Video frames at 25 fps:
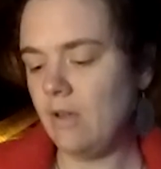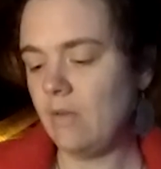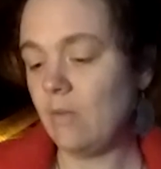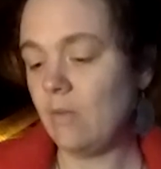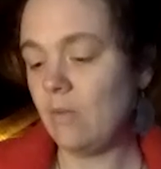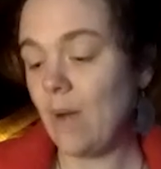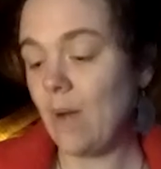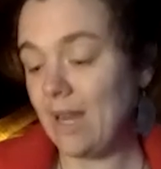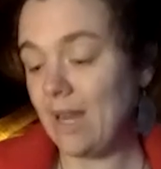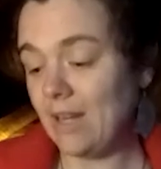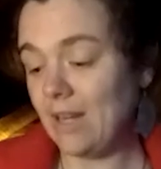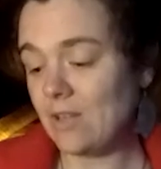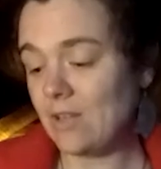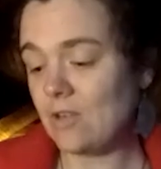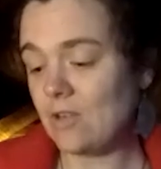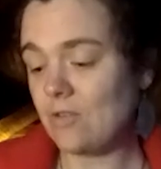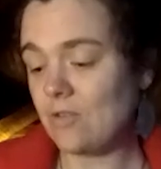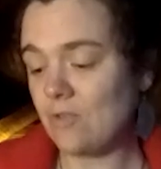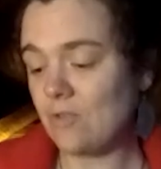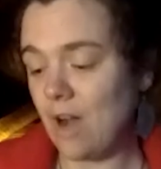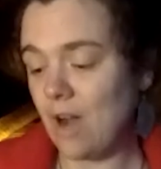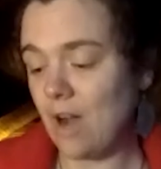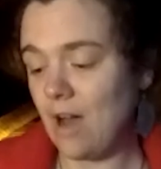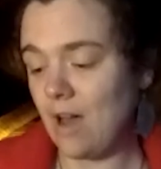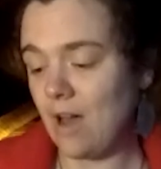waiting to
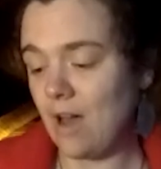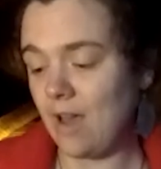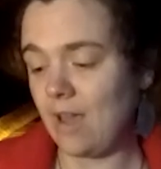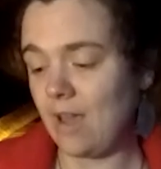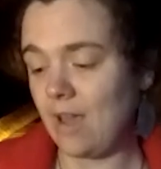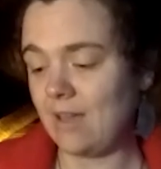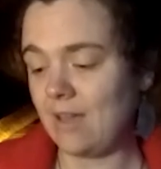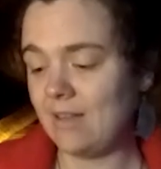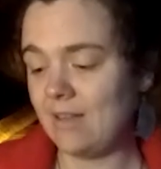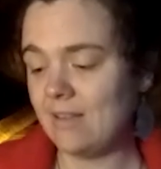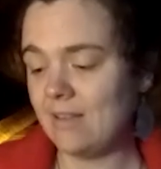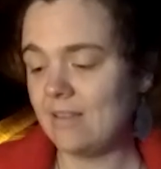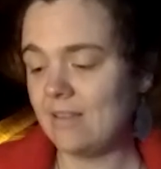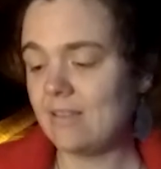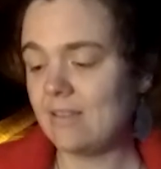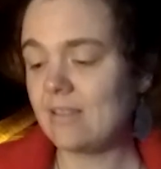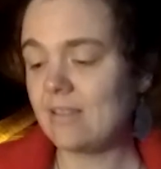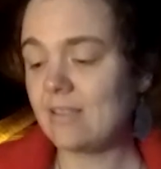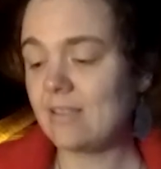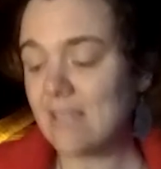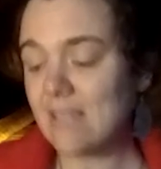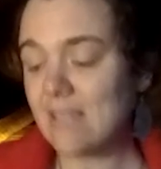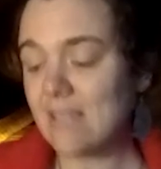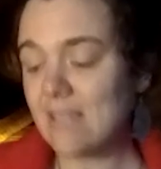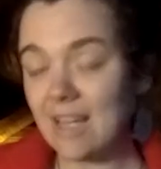dry,
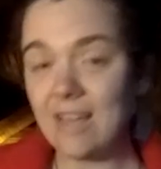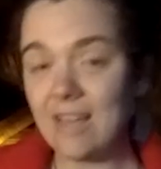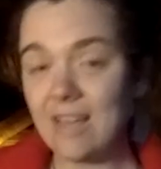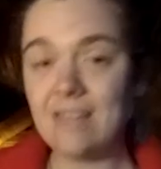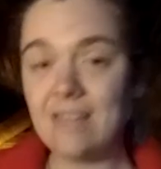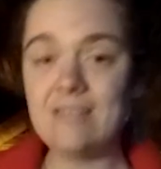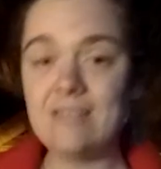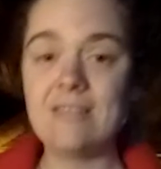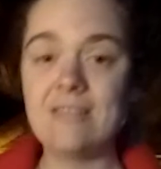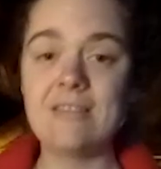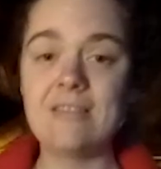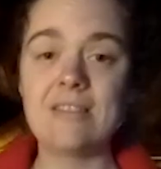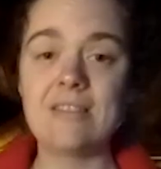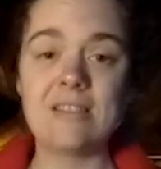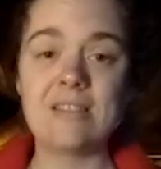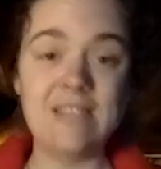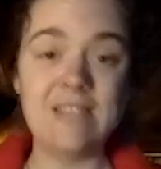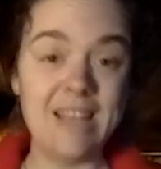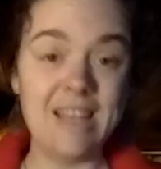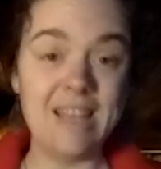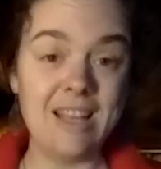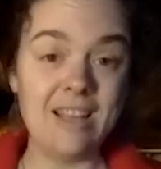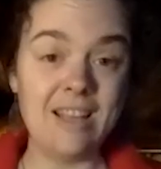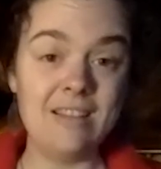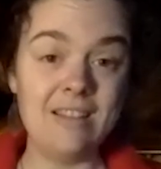sitting
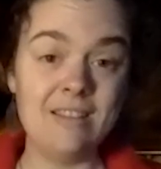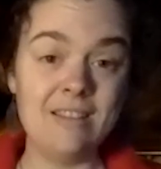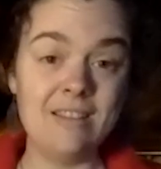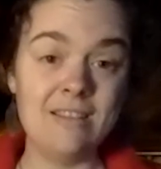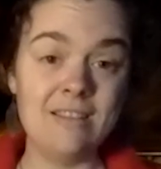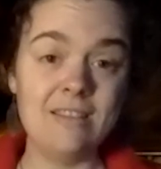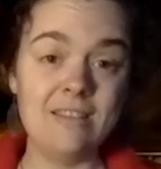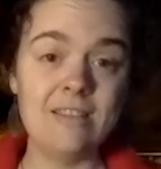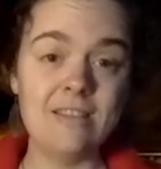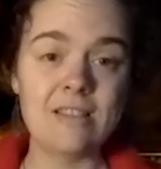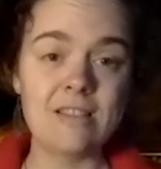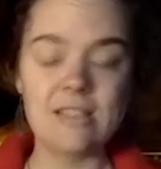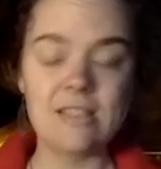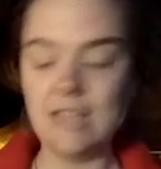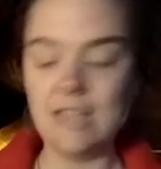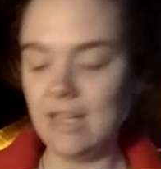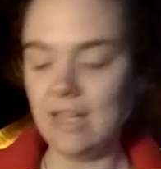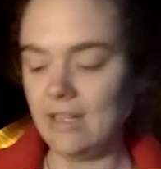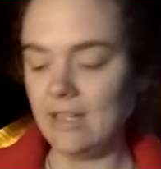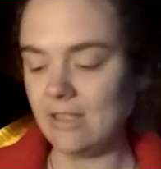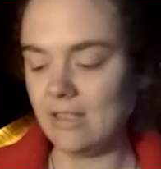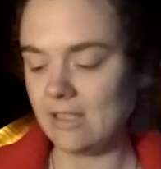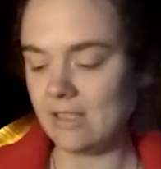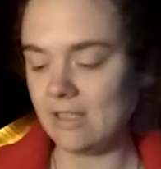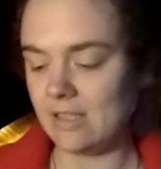
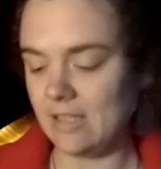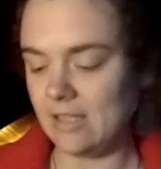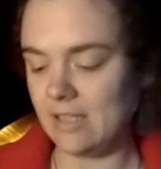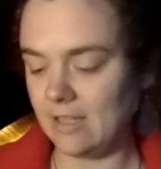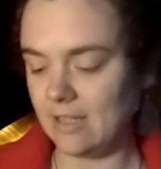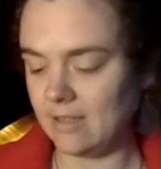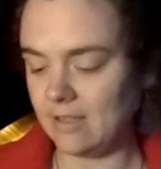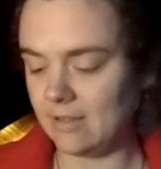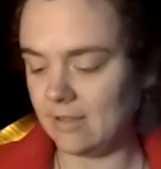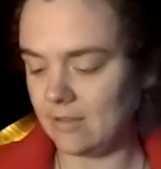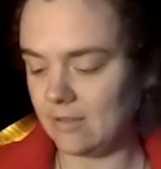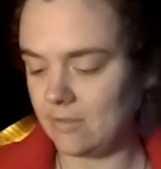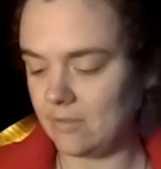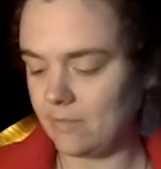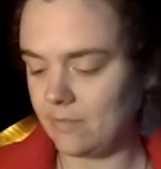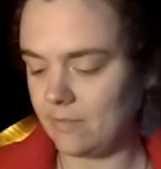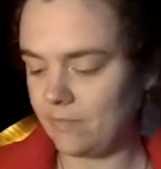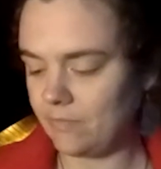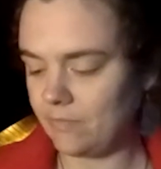still.